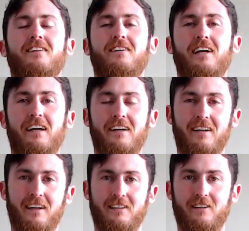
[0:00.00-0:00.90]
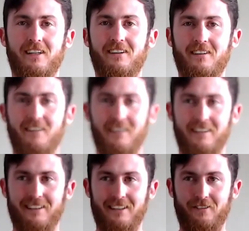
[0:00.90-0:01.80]
Okay, so
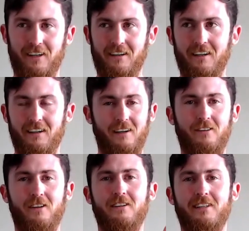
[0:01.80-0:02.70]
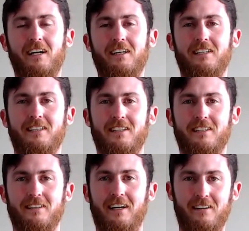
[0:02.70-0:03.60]
this is funny. If you know Tekashi
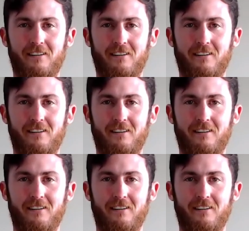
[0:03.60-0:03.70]
6ix9ine,